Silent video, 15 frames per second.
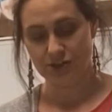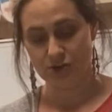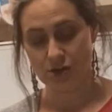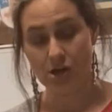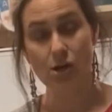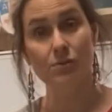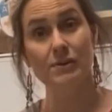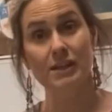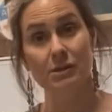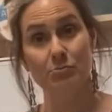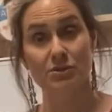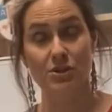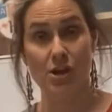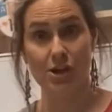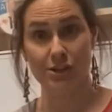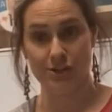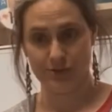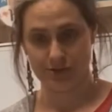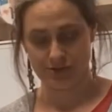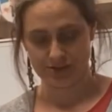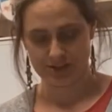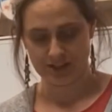already
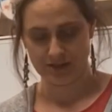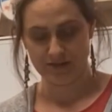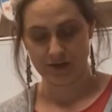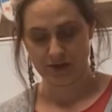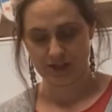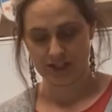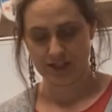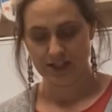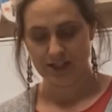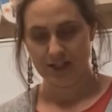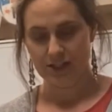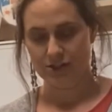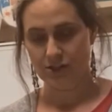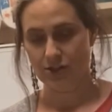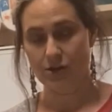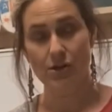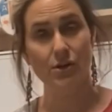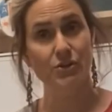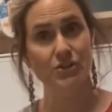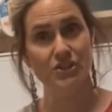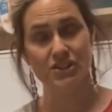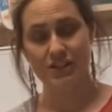binoculars, that you've already done all
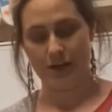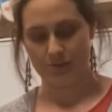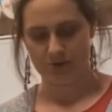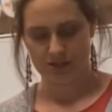the steps.